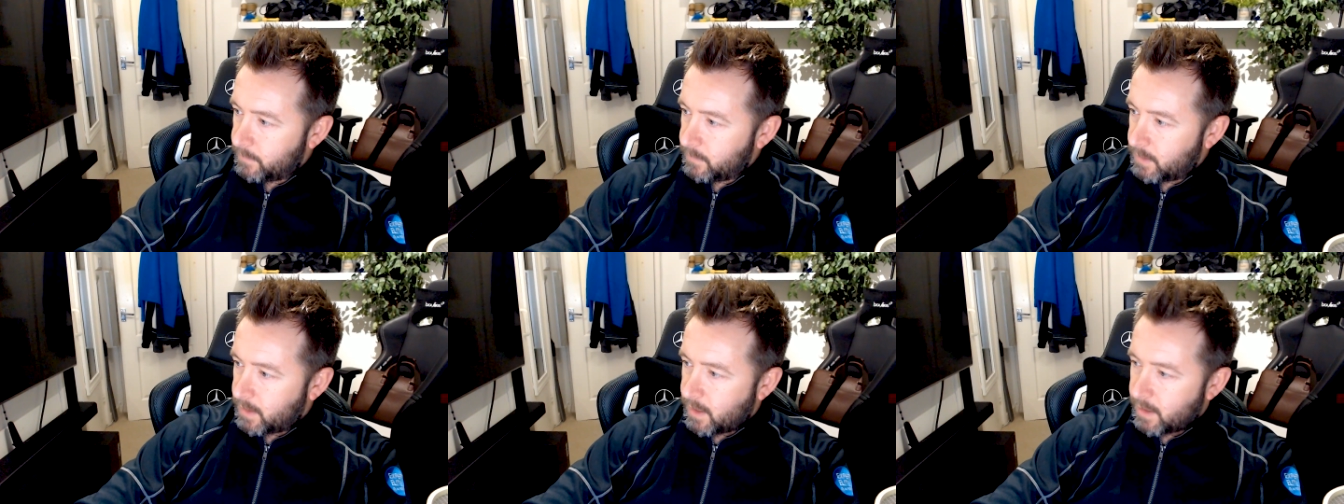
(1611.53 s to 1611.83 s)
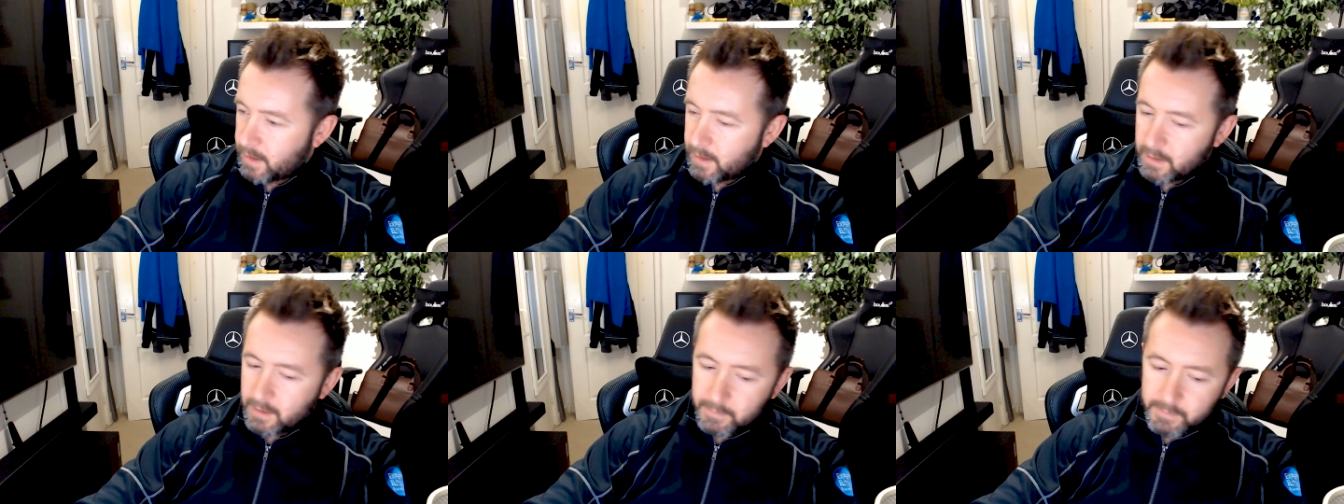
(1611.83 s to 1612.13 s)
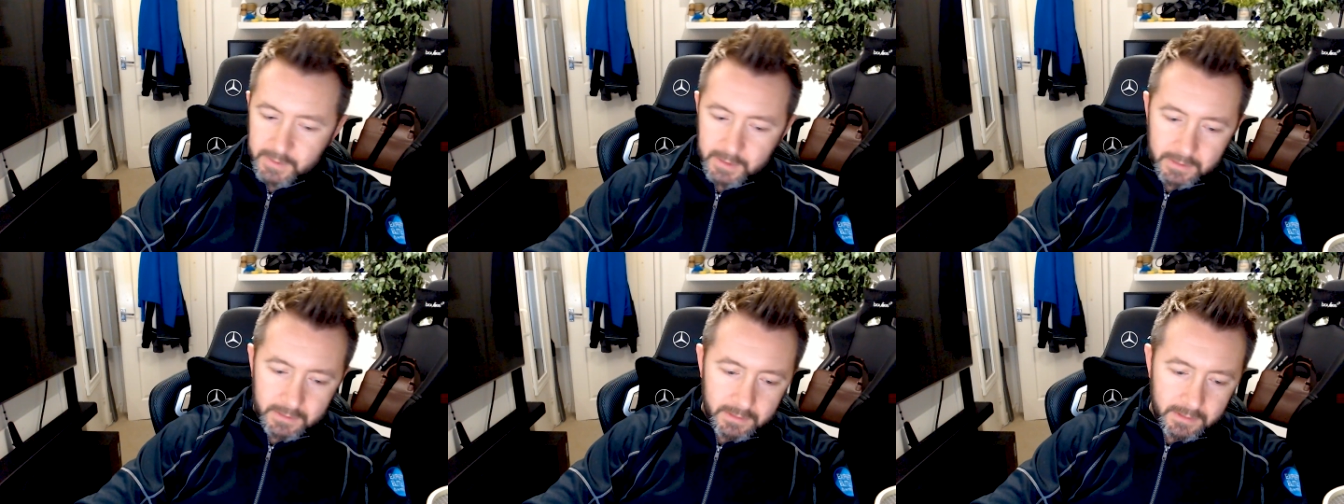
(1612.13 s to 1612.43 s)
Yeah,
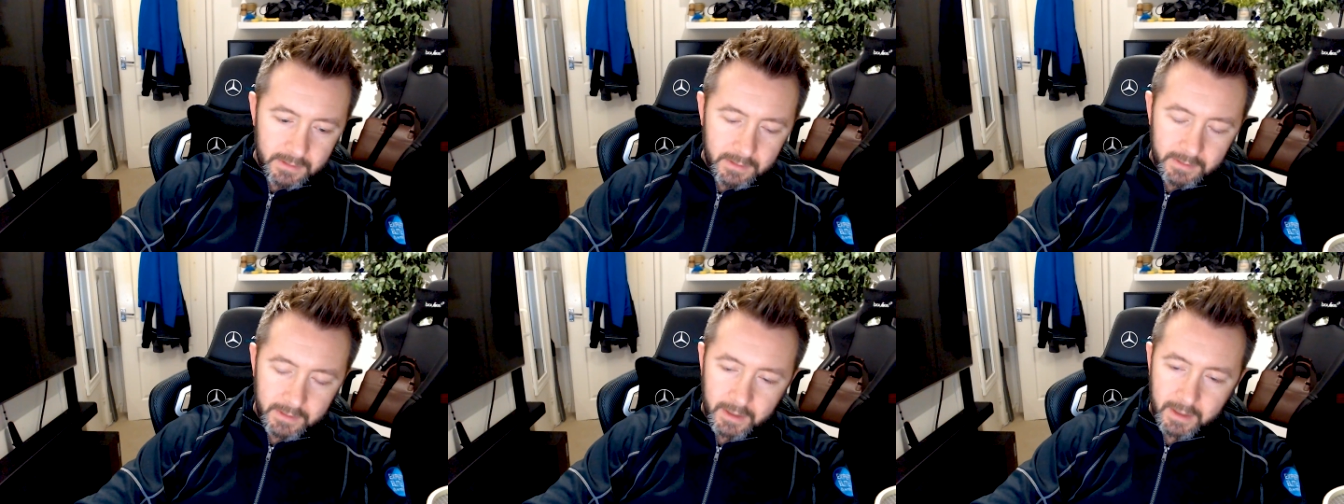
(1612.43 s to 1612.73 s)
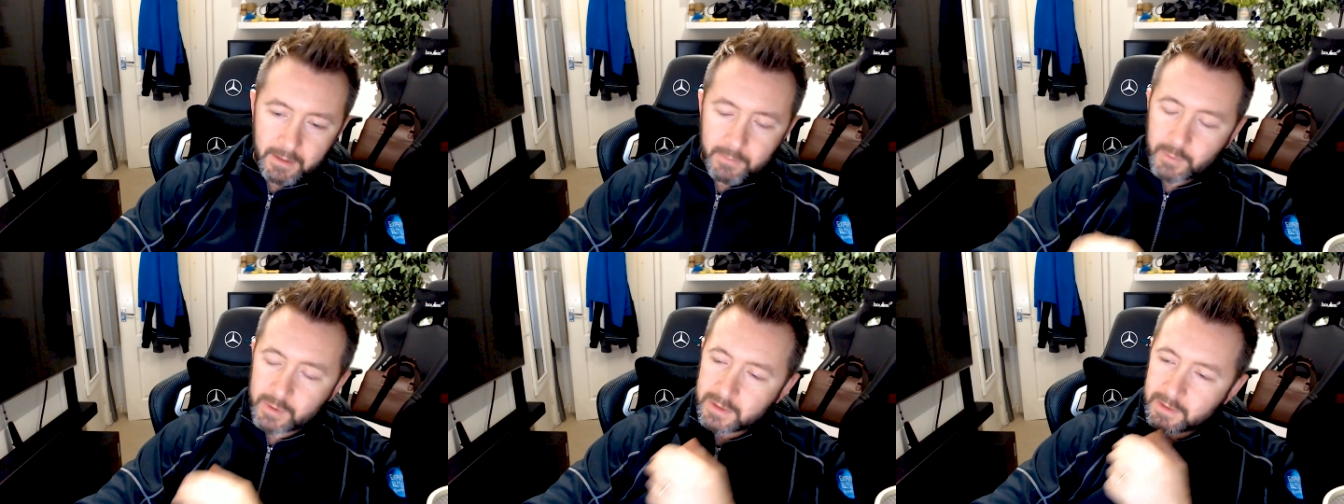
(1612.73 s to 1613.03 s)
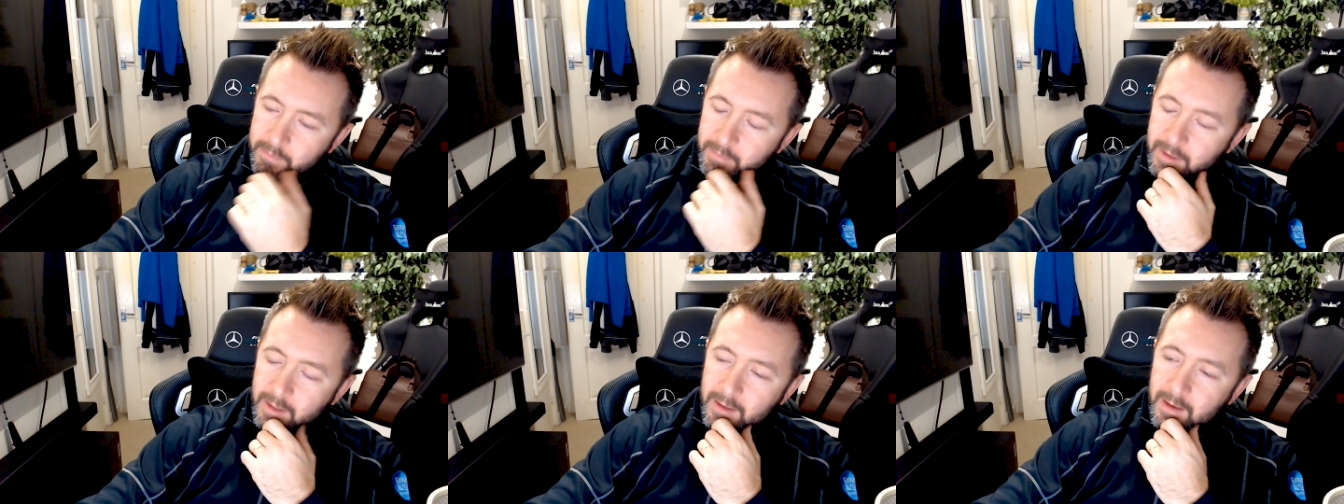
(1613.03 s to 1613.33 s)

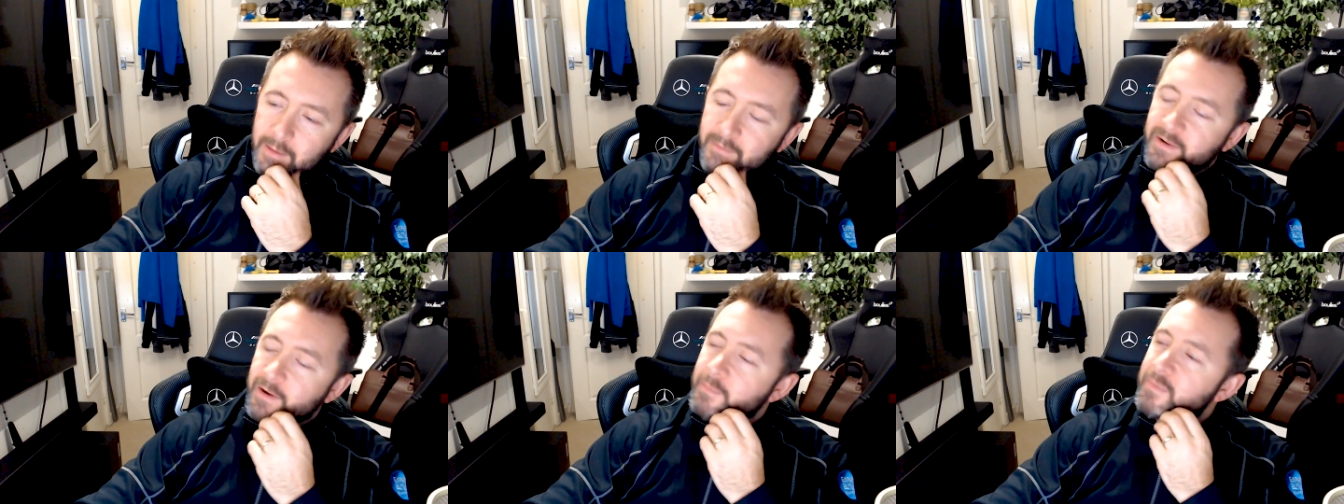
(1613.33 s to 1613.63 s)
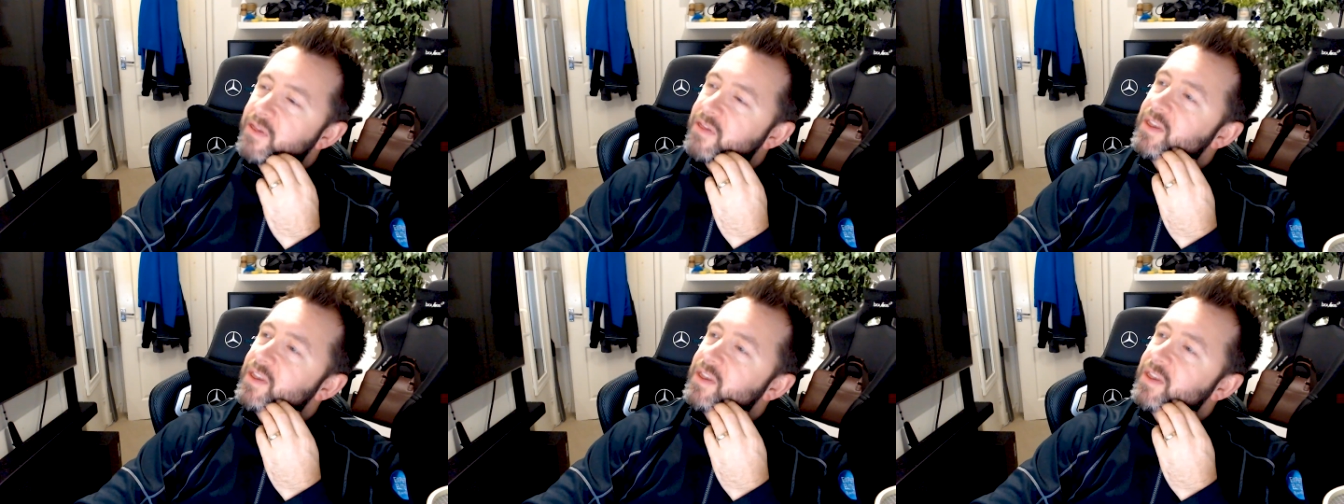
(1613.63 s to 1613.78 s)
if I'm